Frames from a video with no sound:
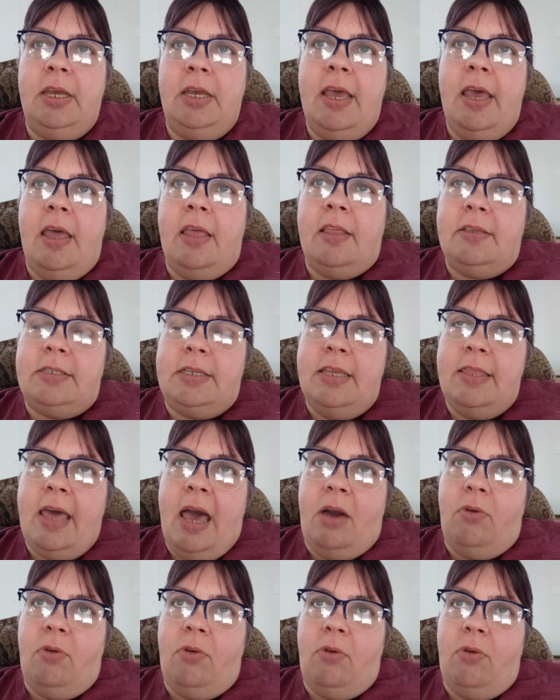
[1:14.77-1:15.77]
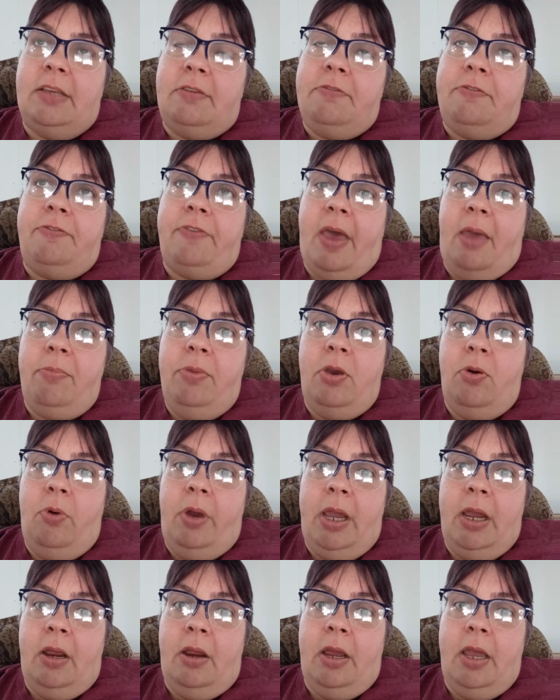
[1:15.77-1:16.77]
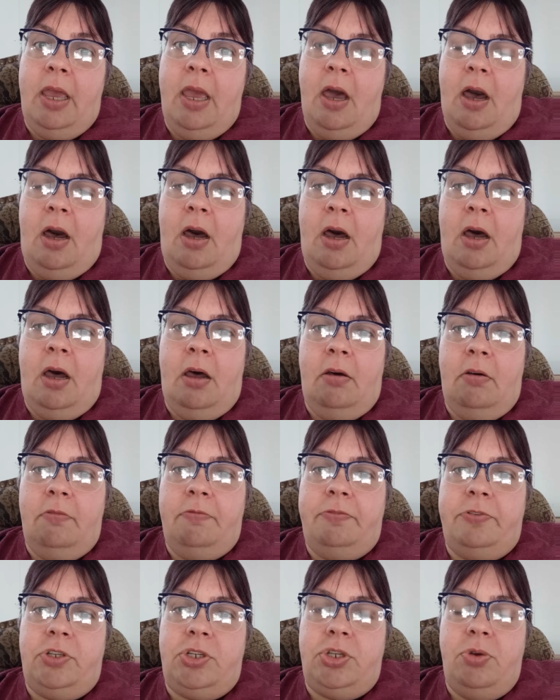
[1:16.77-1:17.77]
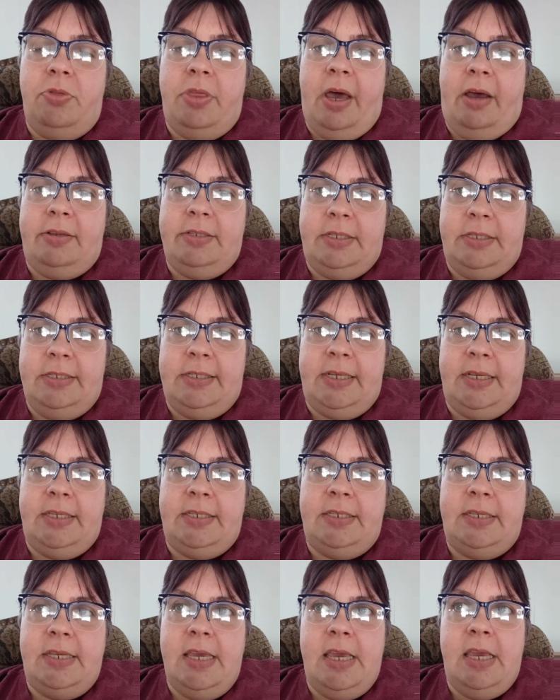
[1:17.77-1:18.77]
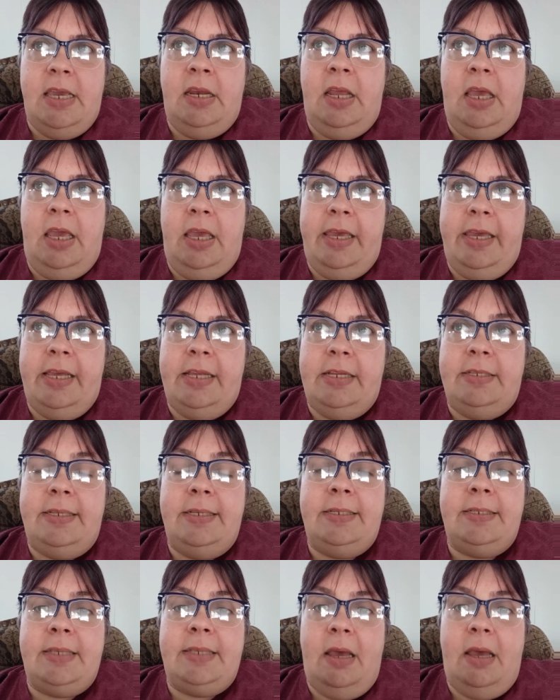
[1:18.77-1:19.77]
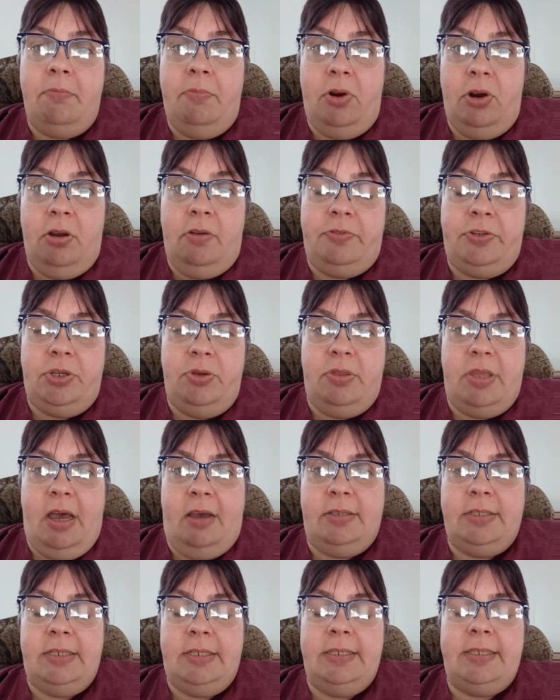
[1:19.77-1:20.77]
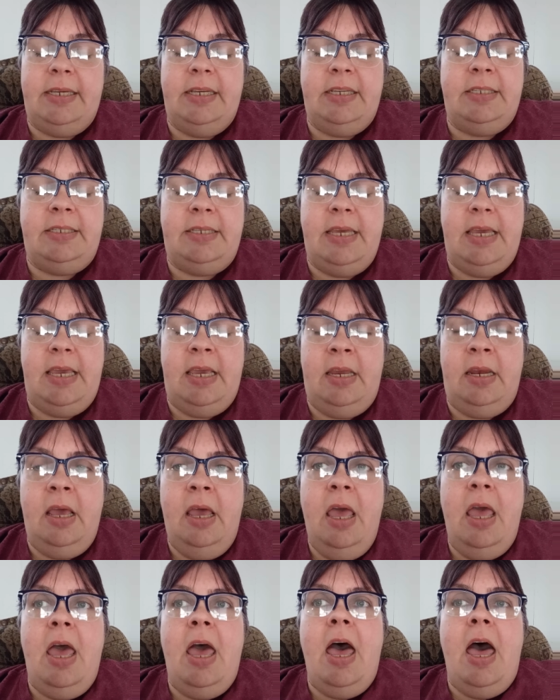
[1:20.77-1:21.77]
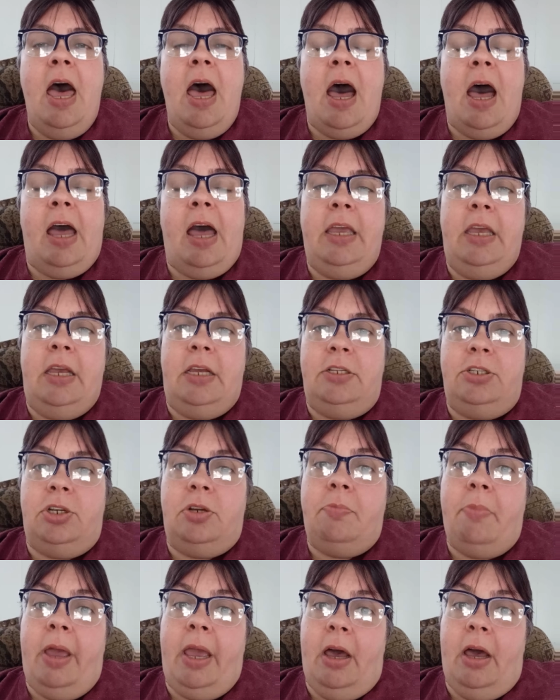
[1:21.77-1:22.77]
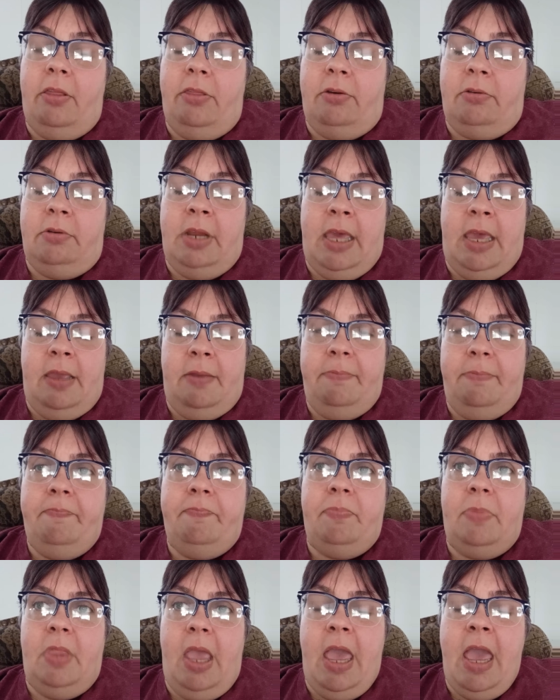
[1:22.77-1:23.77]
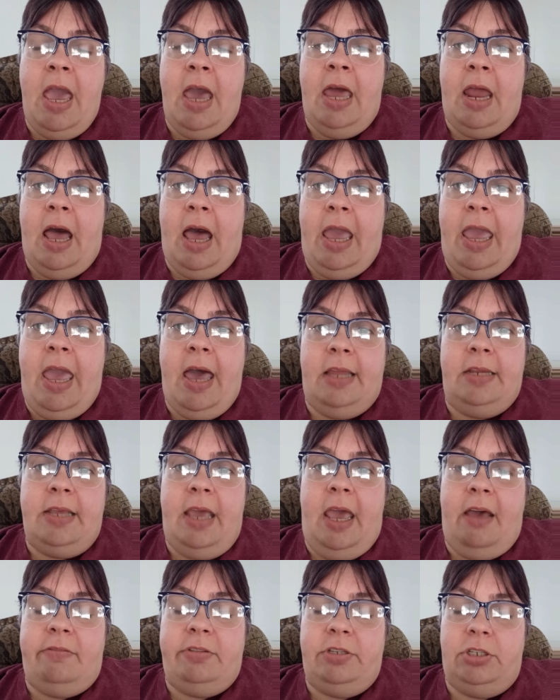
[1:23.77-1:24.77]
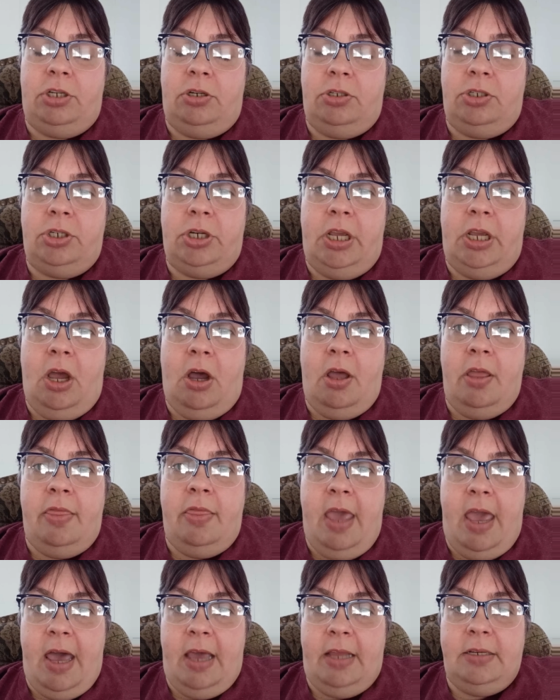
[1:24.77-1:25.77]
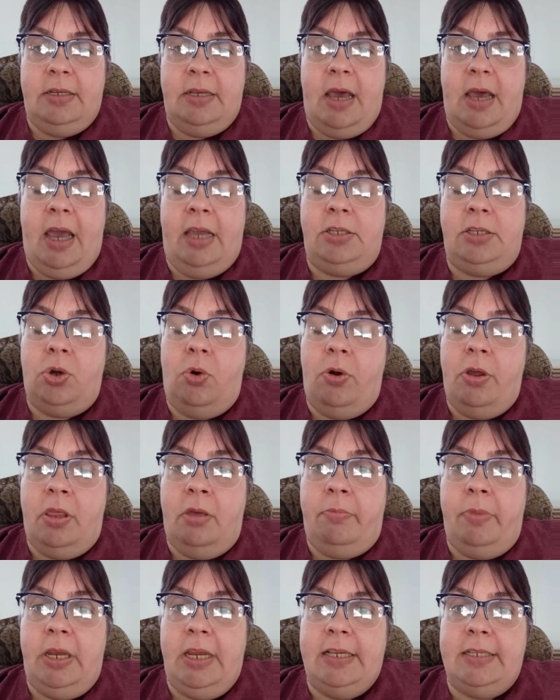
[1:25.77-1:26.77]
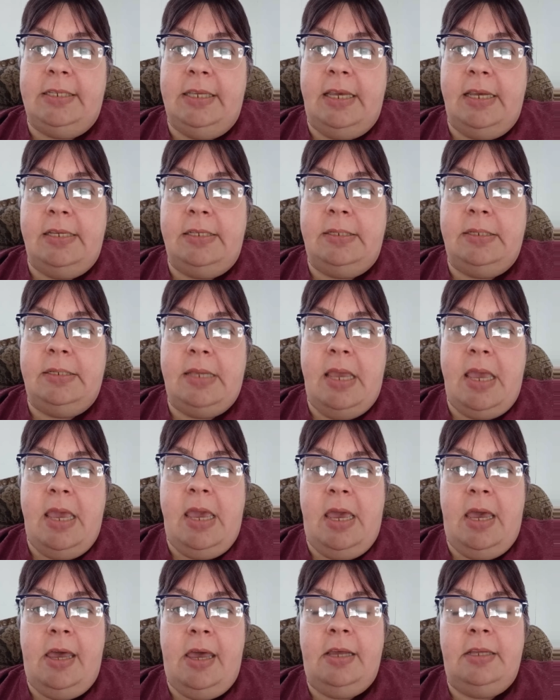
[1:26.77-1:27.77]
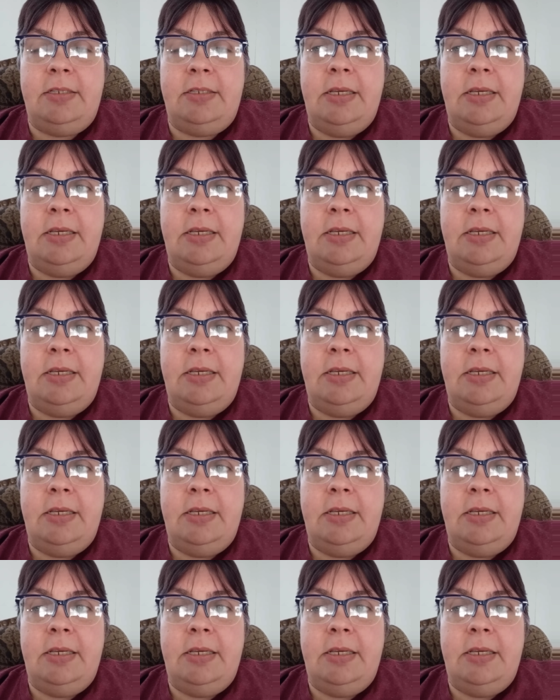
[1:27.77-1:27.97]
see, that was in February of 2016. In December of 2016, I injured my other knee, and I had to have surgery on that. I tore the meniscus and